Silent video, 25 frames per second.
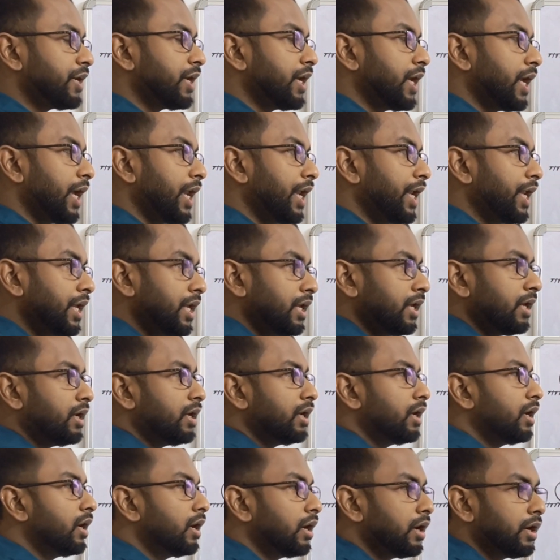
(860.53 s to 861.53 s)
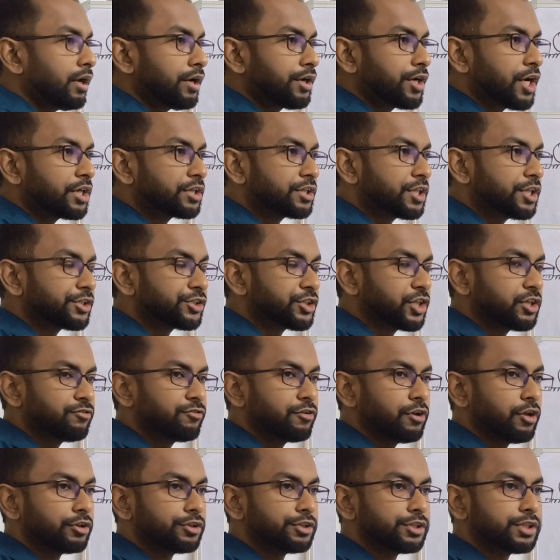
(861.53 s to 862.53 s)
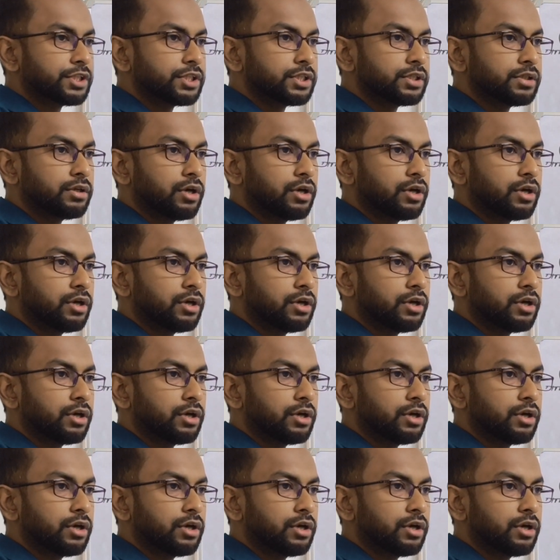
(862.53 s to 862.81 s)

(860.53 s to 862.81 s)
any translational velocity,